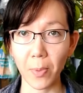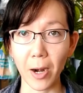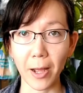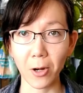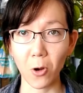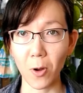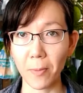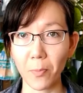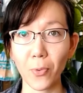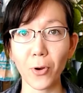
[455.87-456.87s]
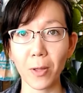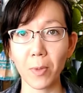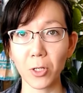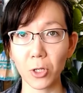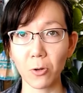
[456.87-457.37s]
But I know I'm pretty
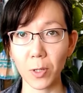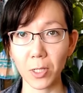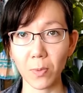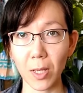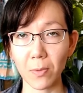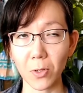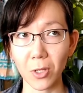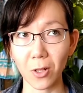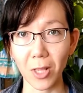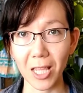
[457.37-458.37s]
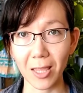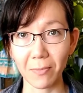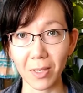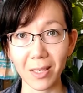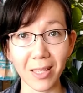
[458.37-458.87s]
much going to be able to let
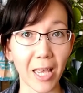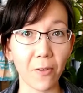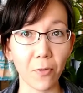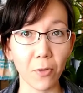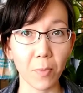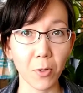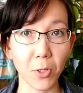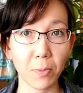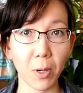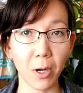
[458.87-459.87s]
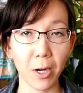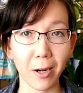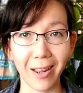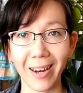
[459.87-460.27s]
them stay for the most part,